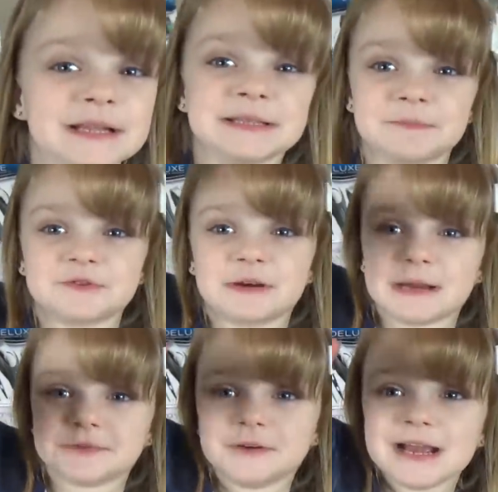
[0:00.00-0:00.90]
and
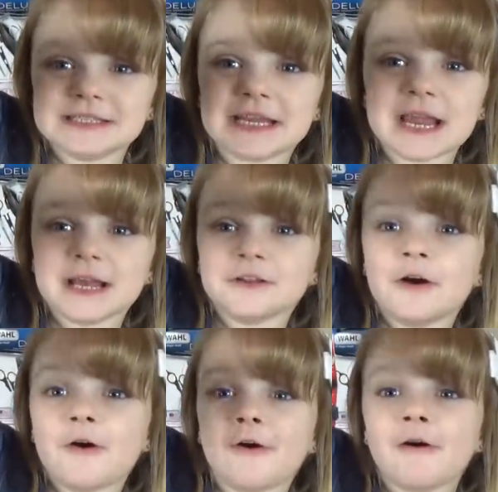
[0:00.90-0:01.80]
subscribe to our
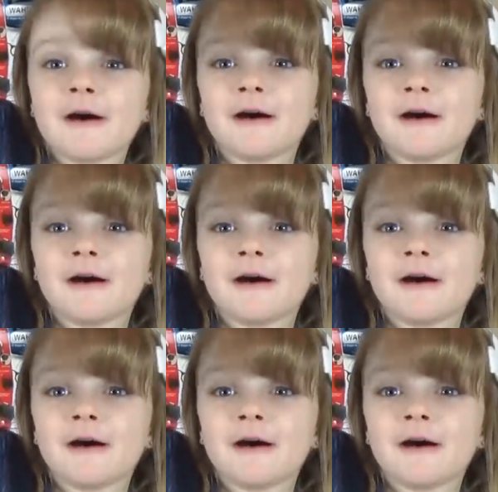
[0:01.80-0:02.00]
channel.